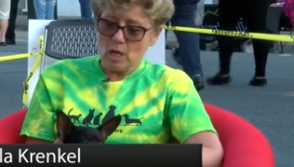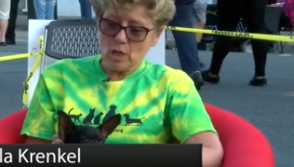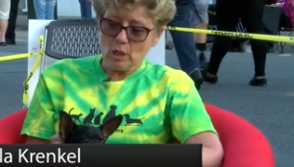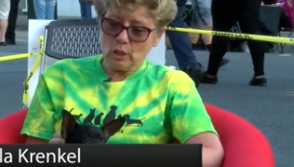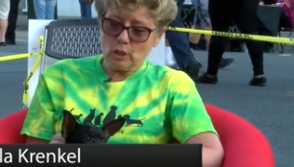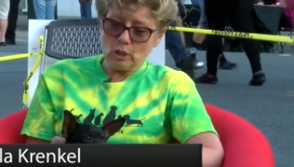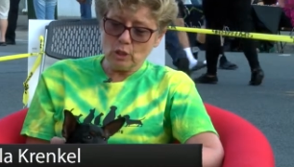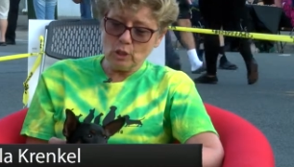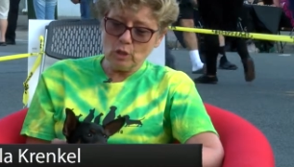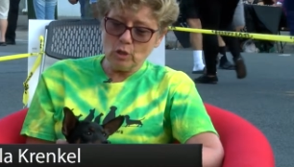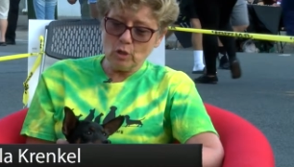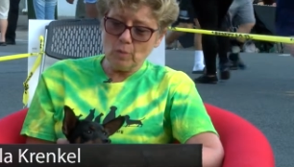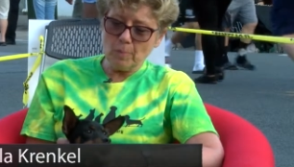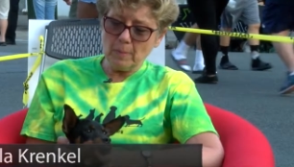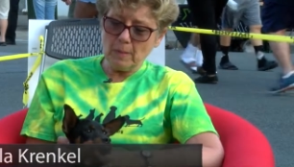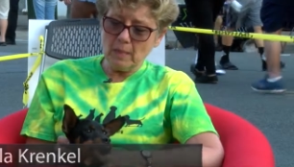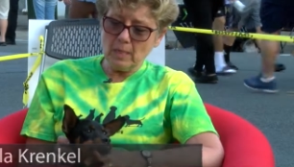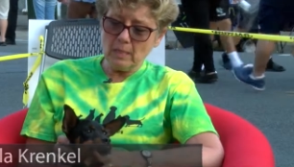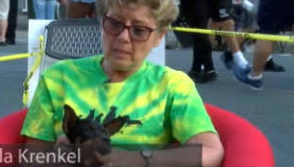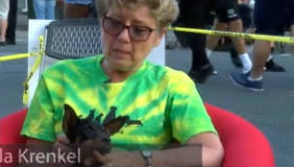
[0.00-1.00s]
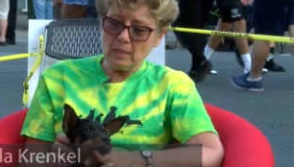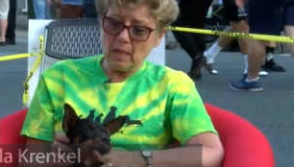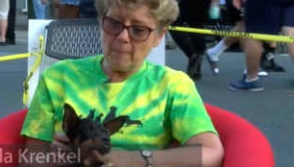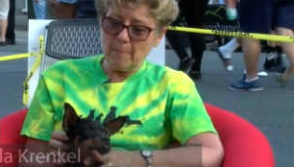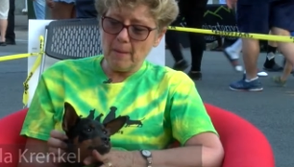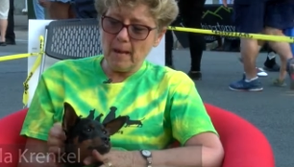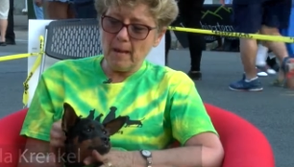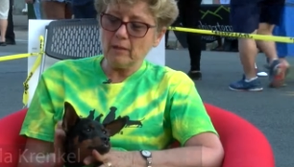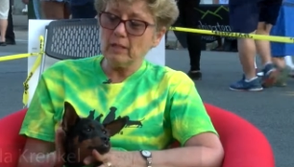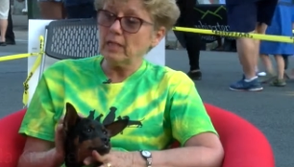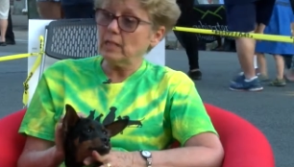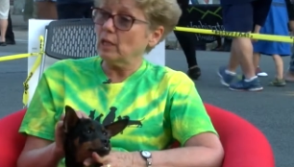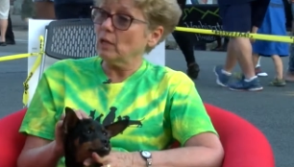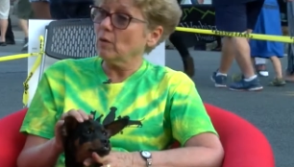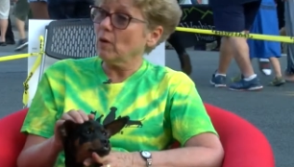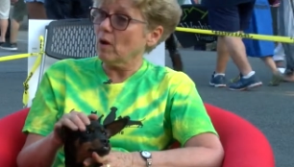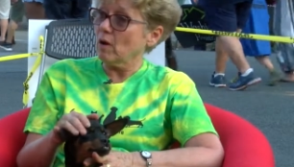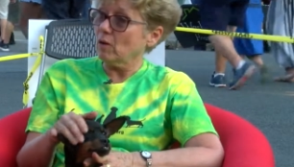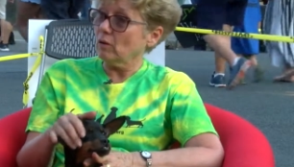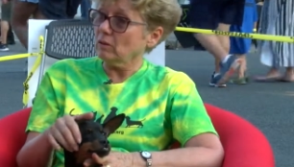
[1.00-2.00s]
Snoop is about a
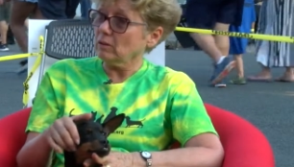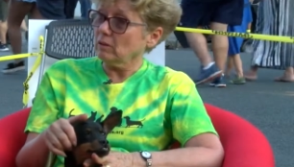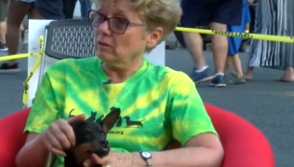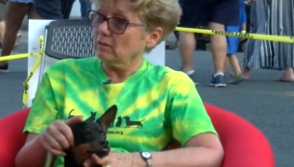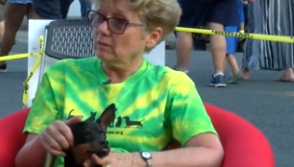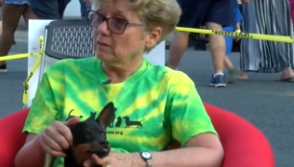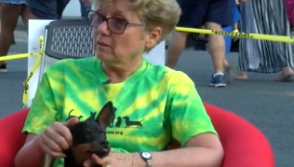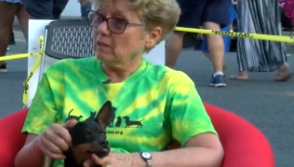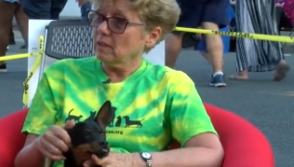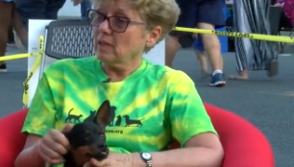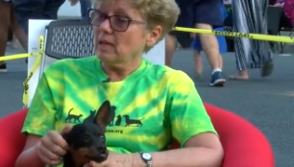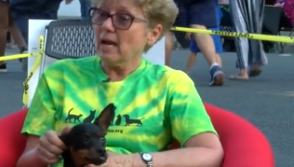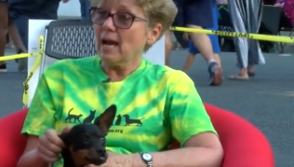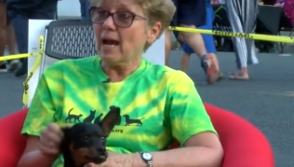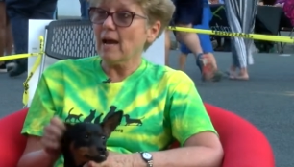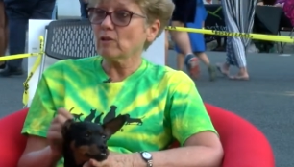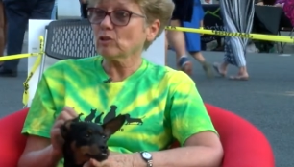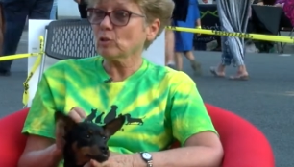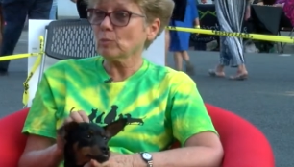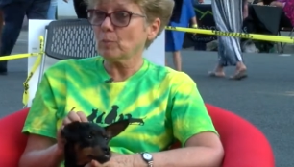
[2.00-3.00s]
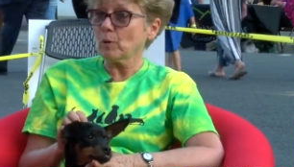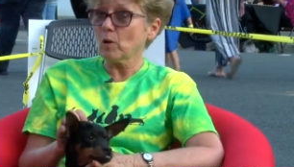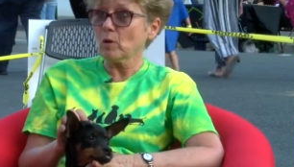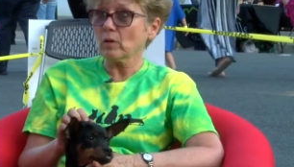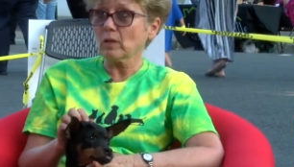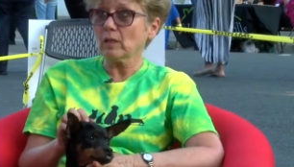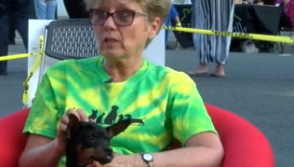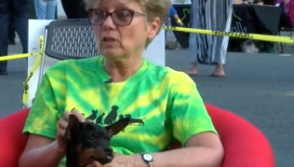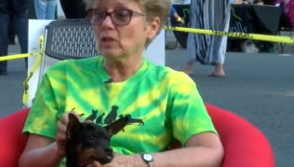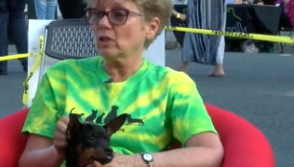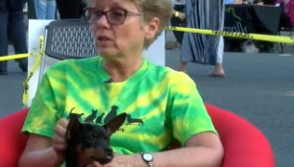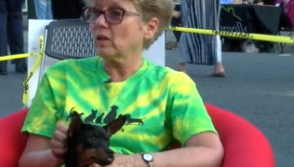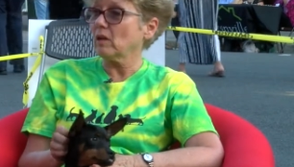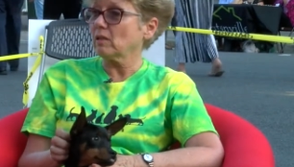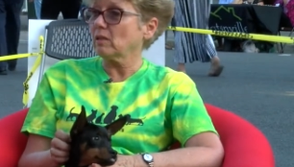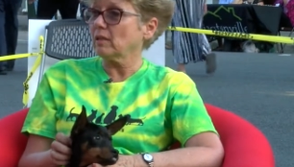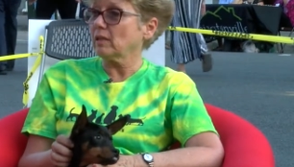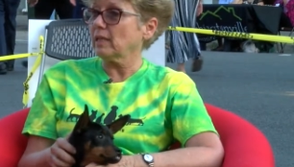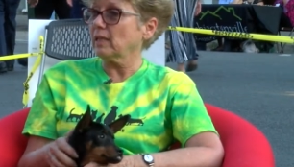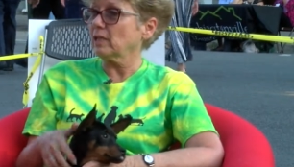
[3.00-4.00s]
year old, housebroken, good on
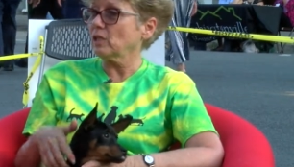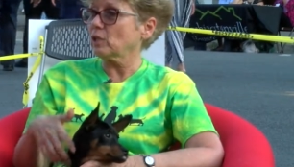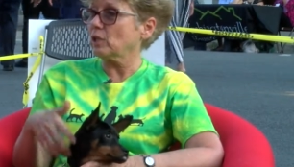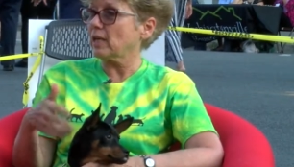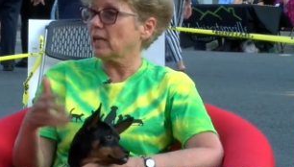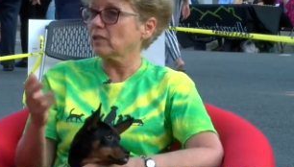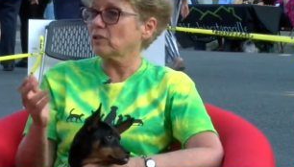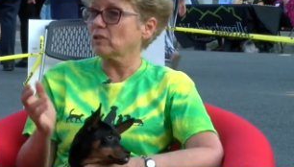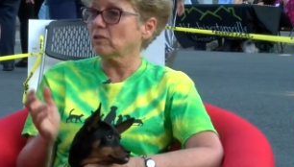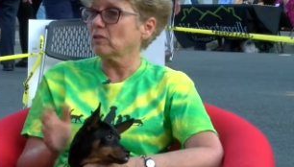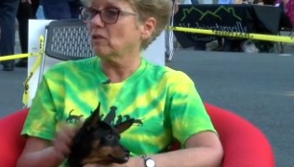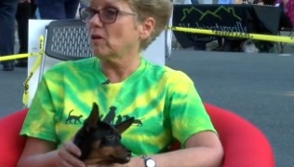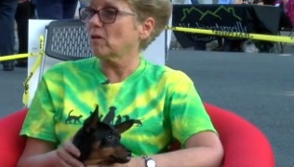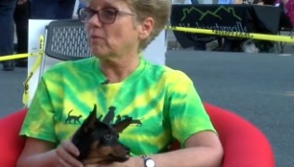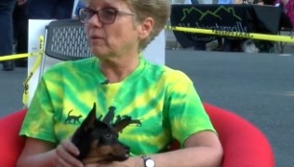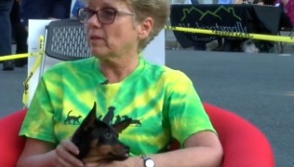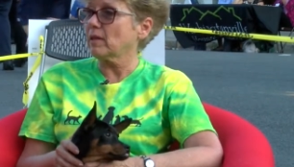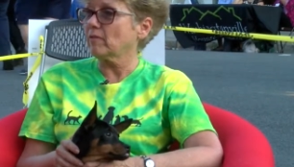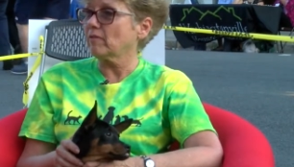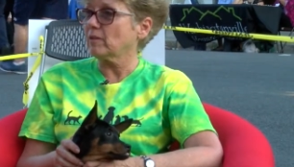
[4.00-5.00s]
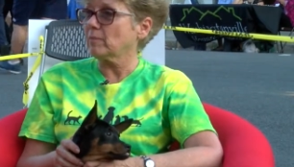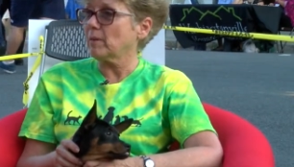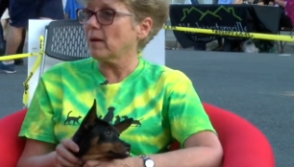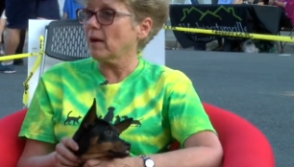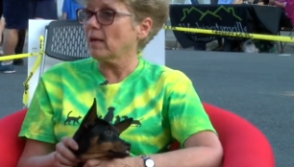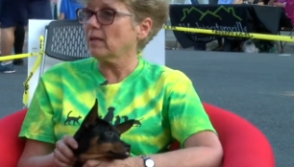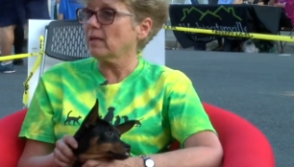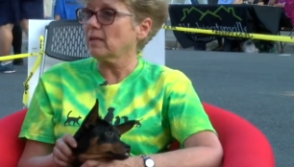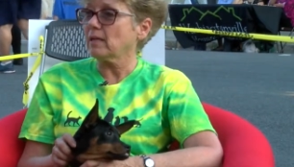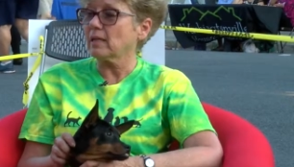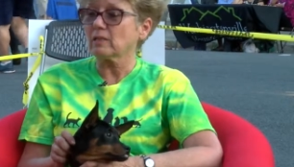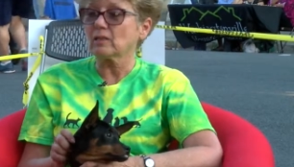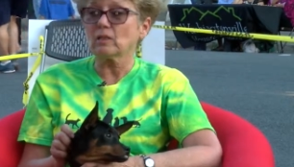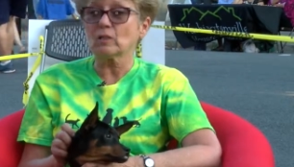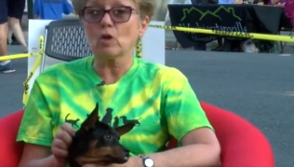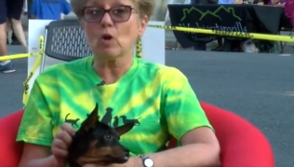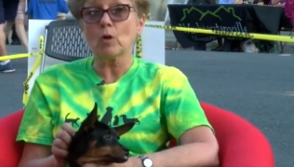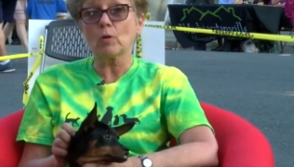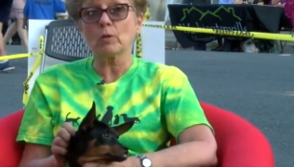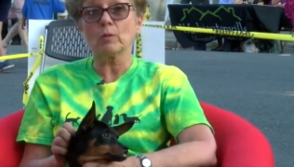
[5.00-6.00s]
a leash, gets along with everybody, gets
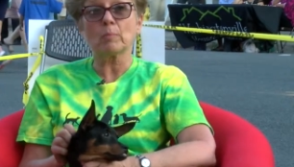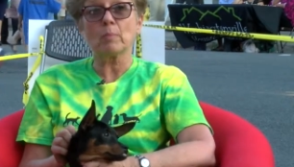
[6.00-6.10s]
along with